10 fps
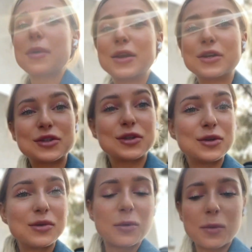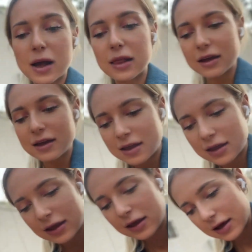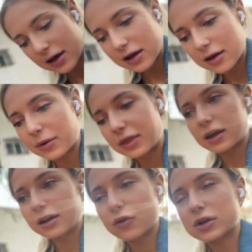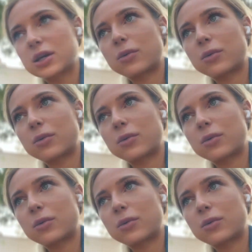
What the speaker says: manage to do it well. But then of course I